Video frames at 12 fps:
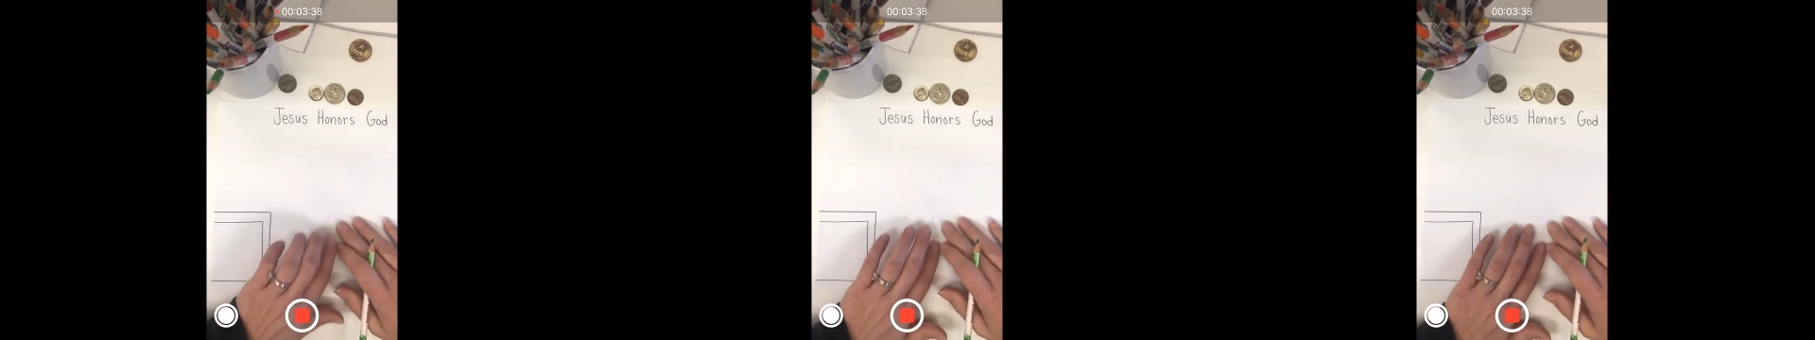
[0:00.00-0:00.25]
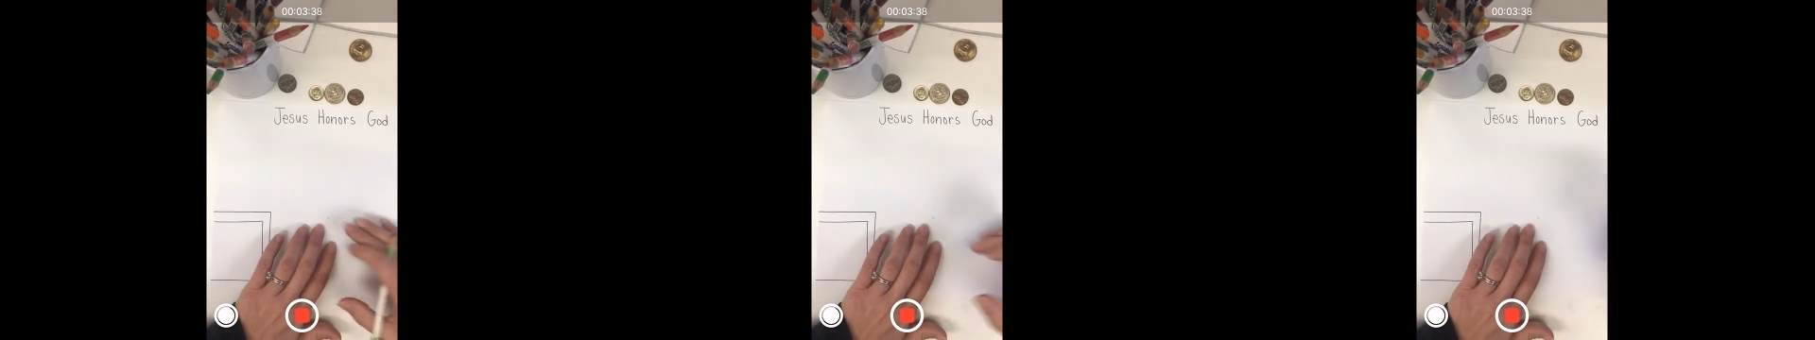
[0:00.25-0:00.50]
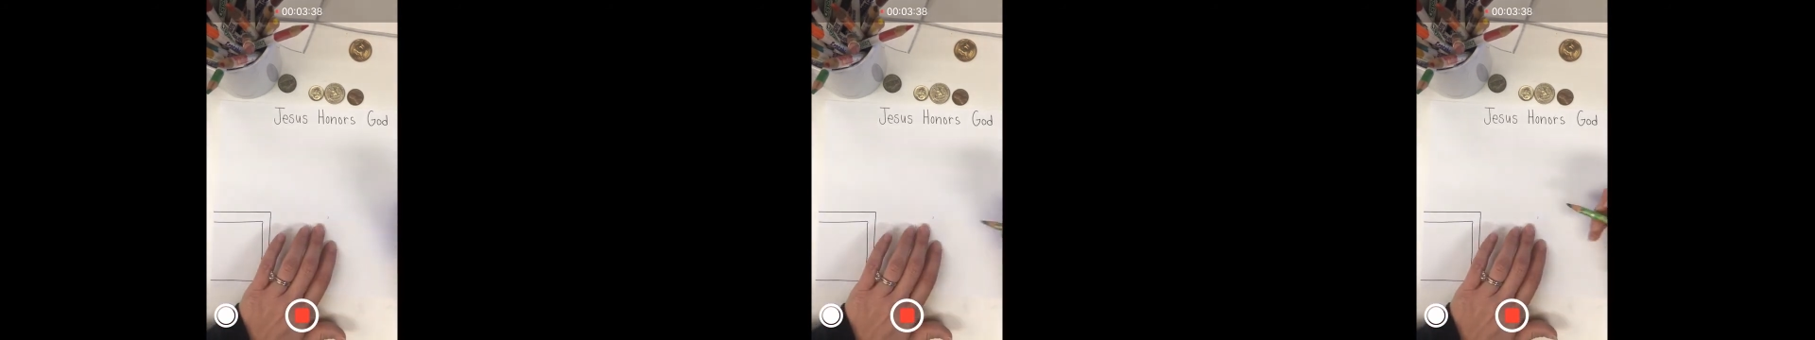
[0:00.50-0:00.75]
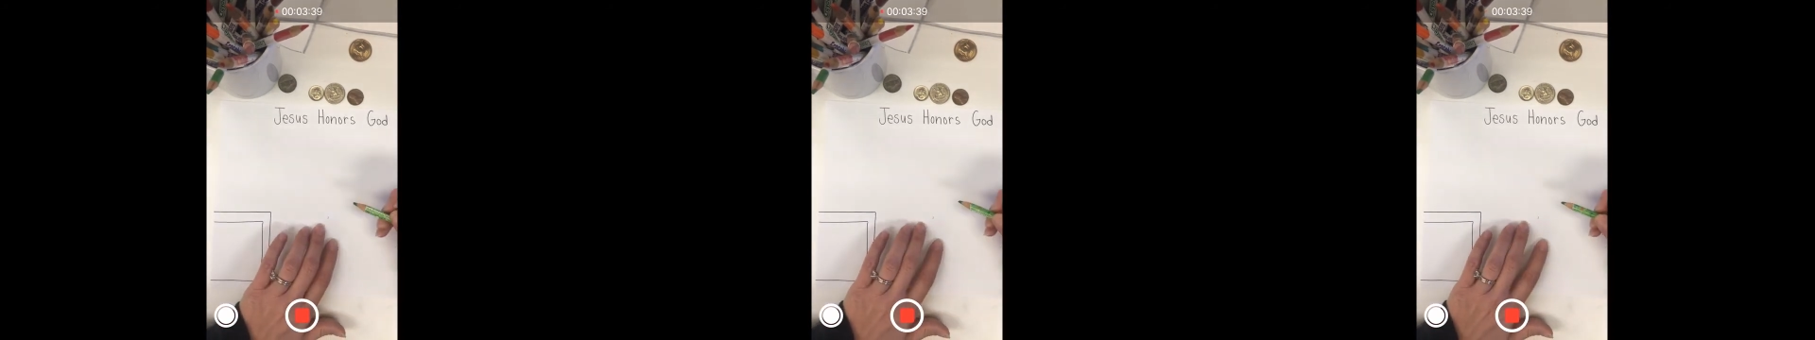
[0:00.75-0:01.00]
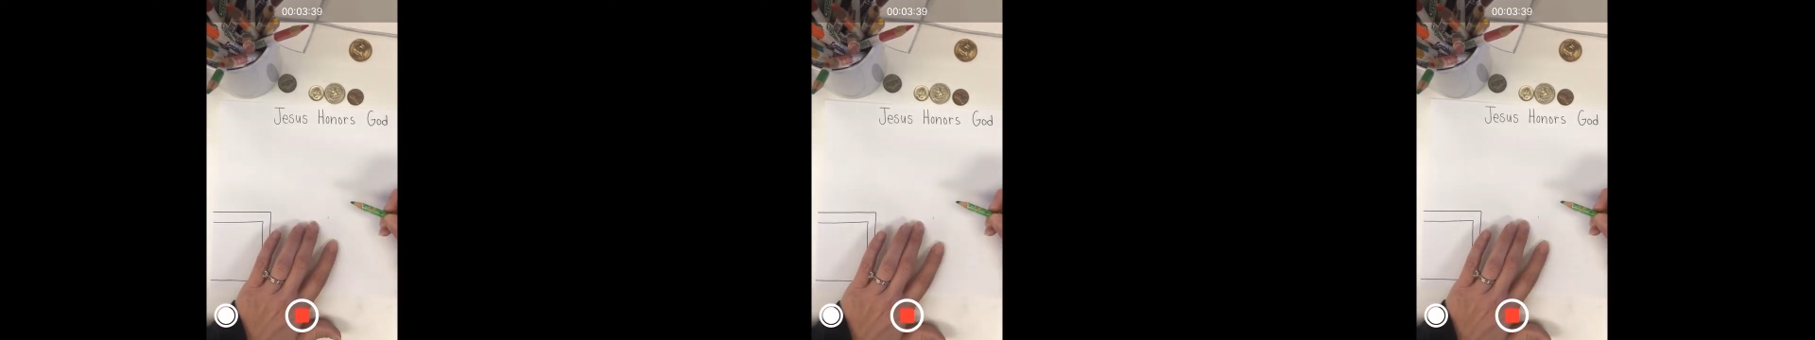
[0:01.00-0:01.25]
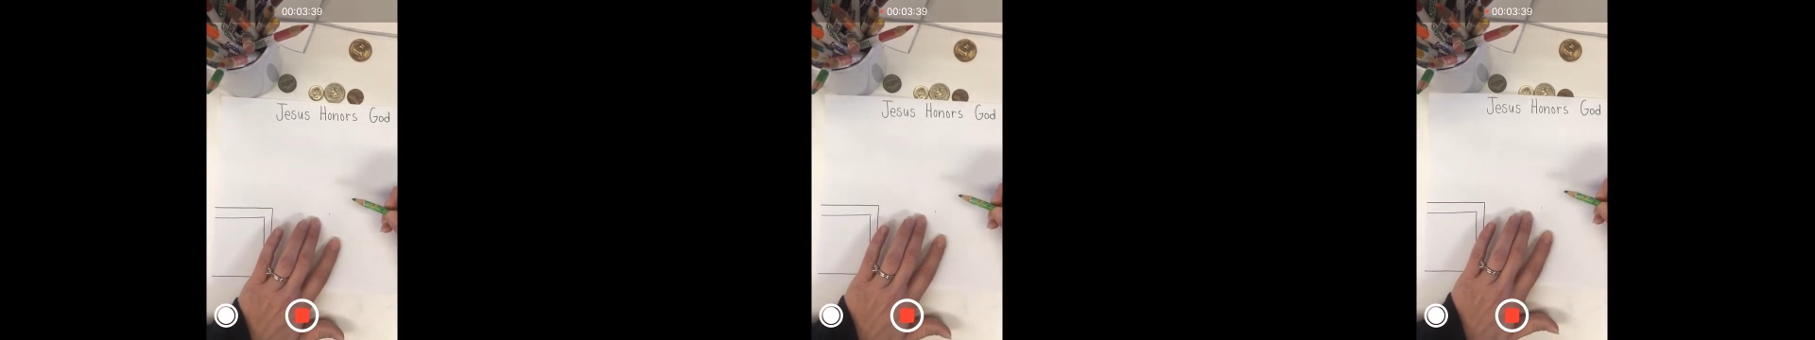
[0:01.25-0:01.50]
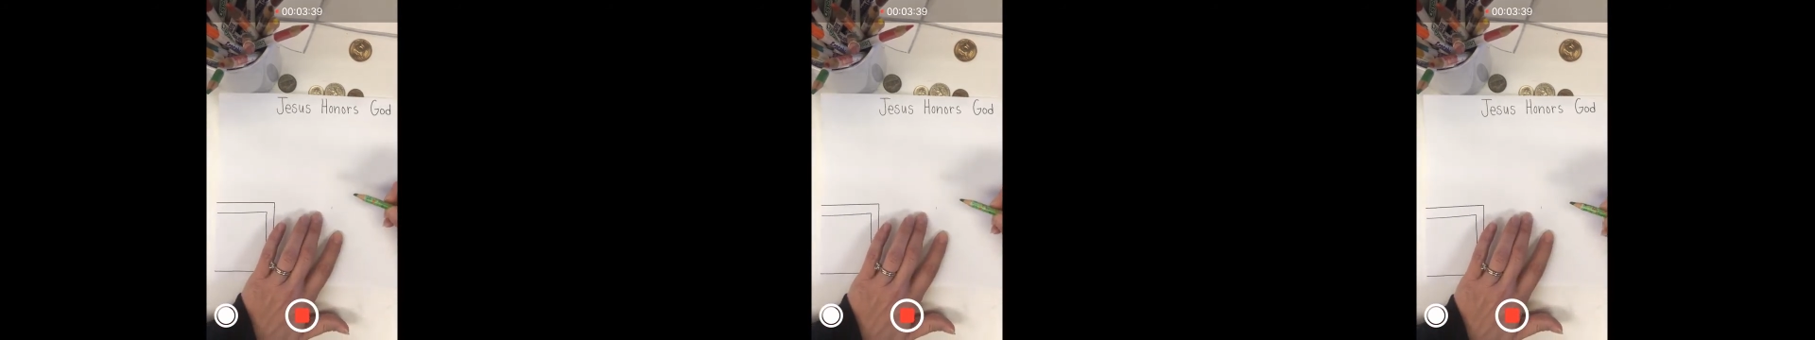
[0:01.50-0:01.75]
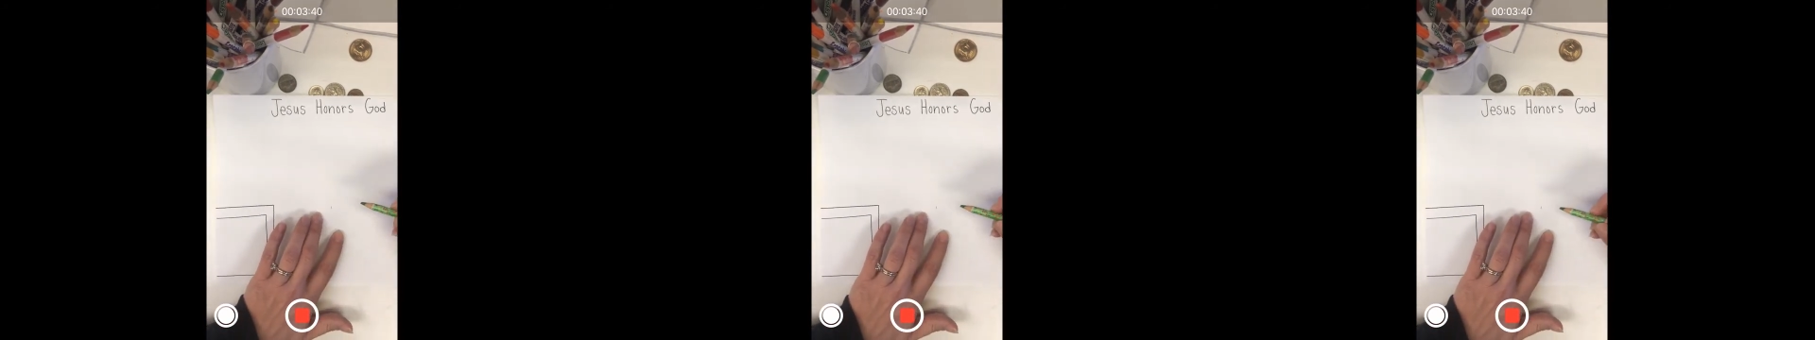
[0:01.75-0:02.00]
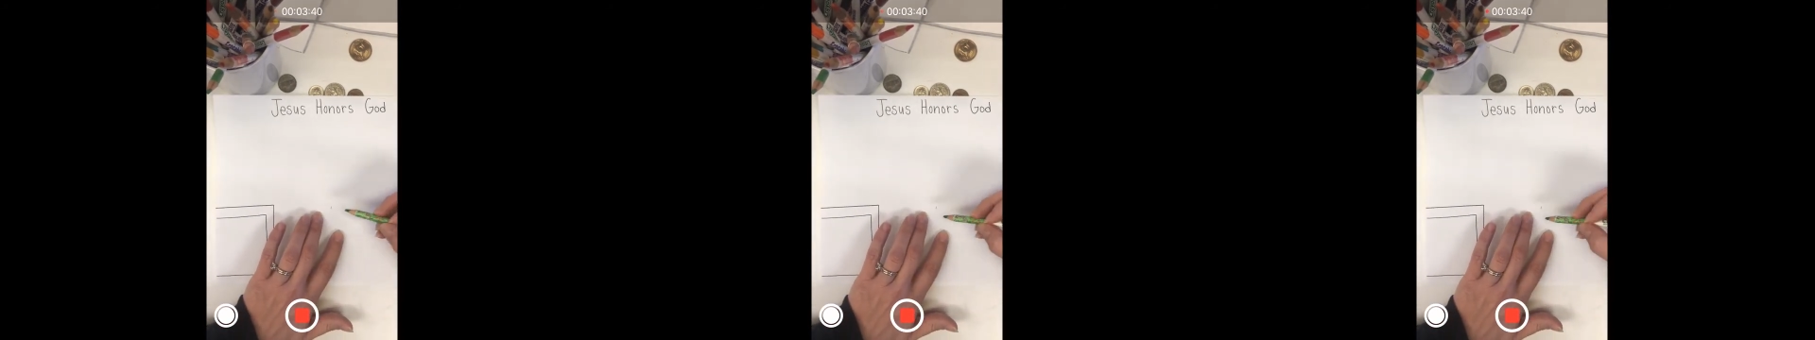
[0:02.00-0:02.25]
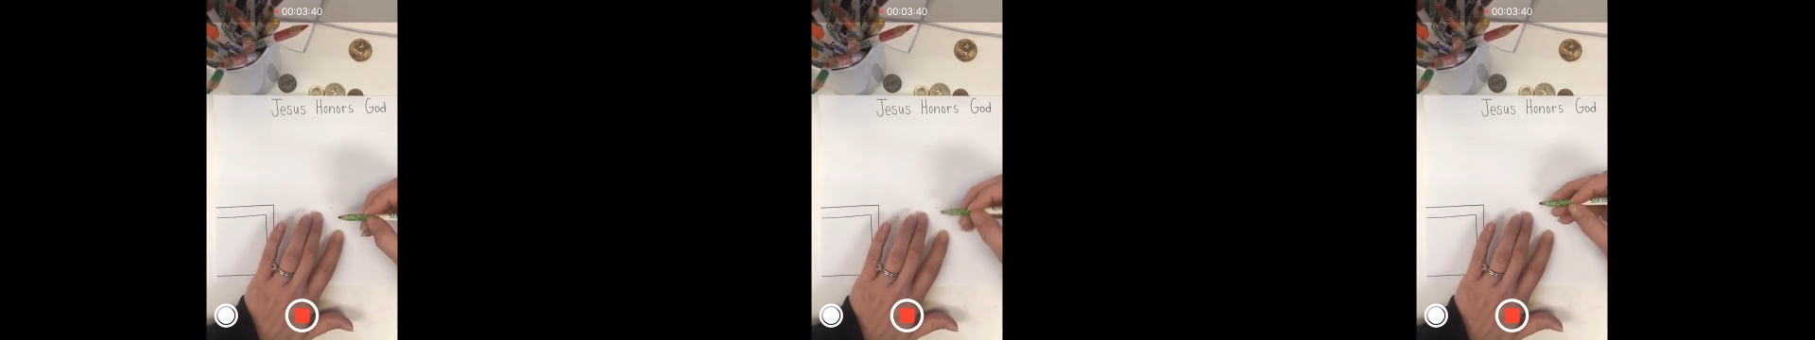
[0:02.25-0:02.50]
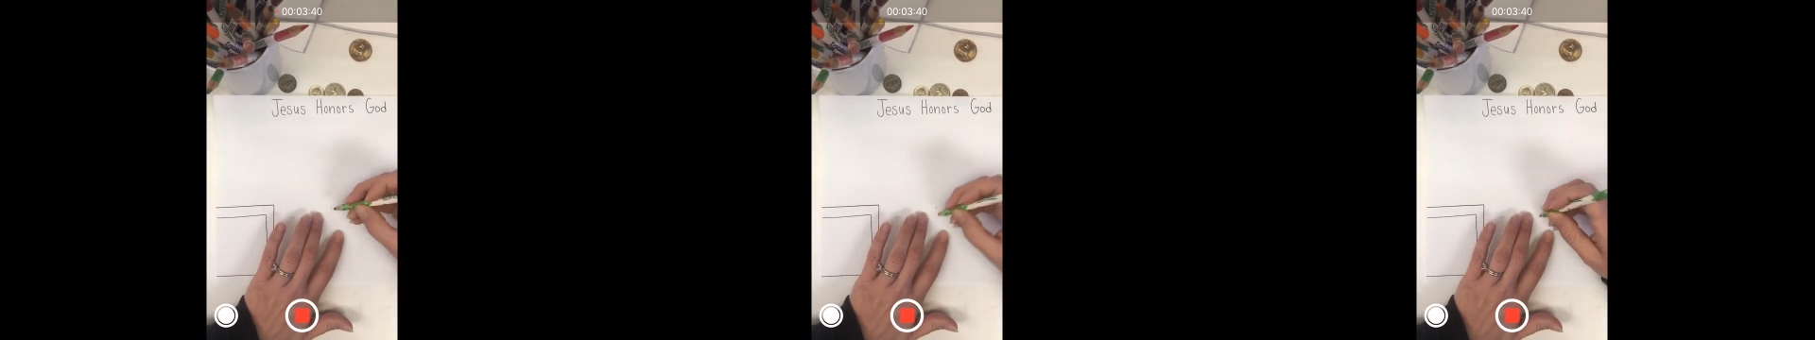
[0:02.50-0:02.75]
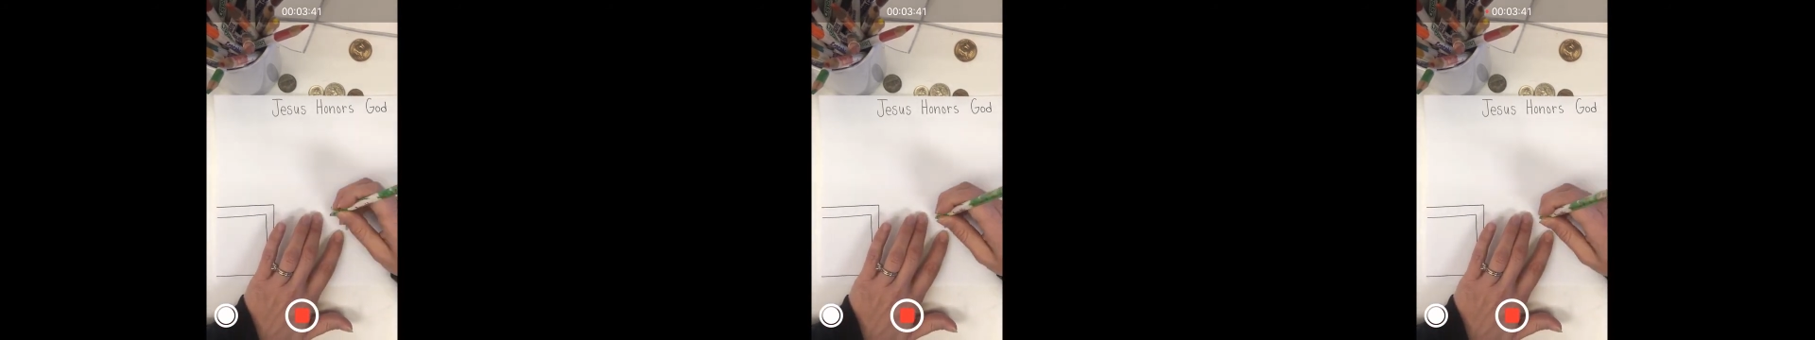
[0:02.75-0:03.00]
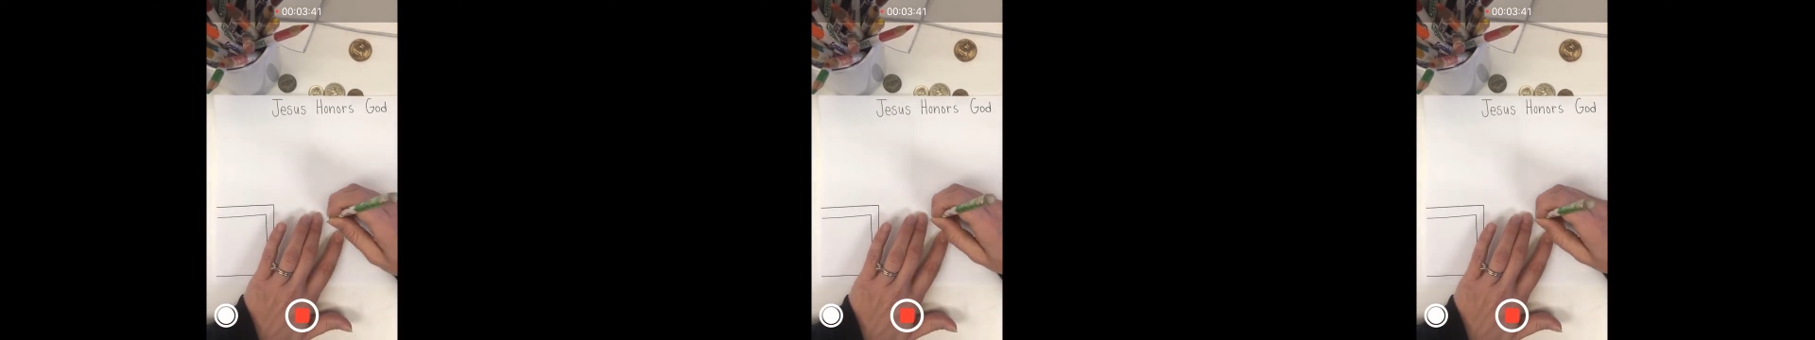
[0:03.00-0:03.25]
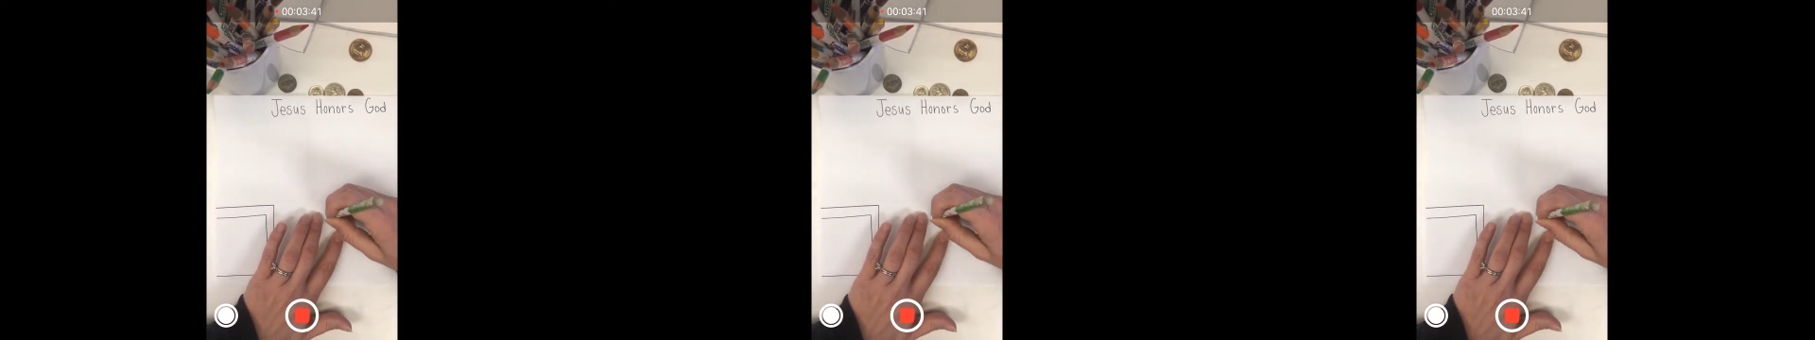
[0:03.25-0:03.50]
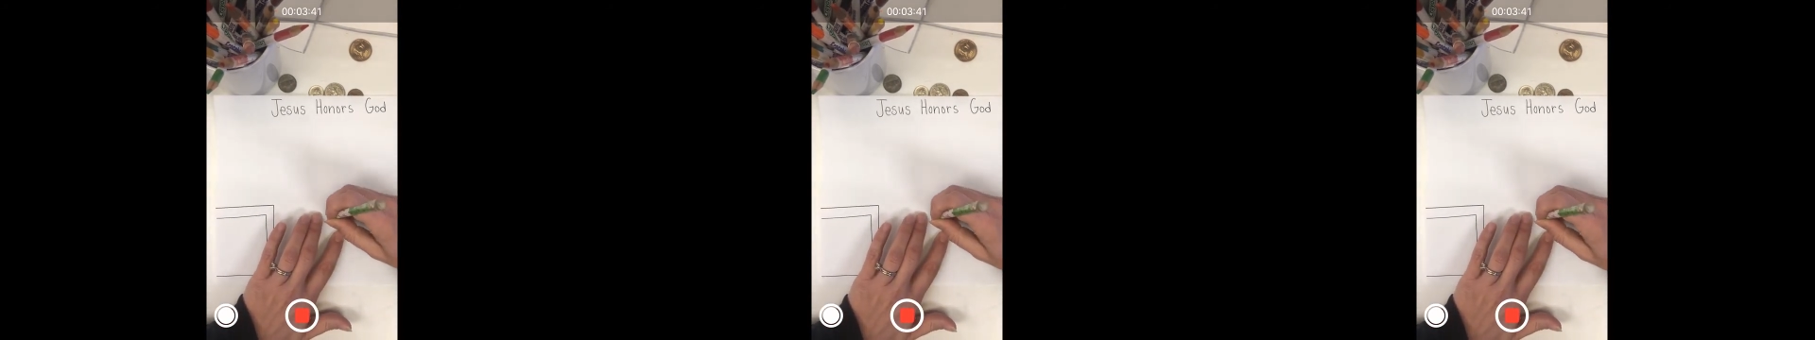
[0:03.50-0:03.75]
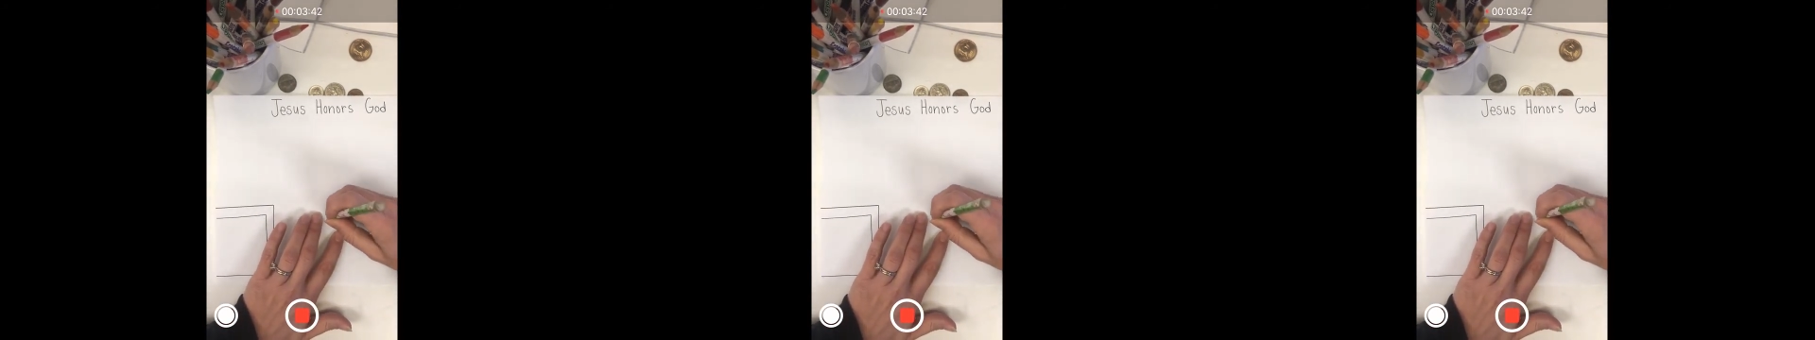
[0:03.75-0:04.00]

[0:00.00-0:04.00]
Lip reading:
Nobody's mouth can be seen.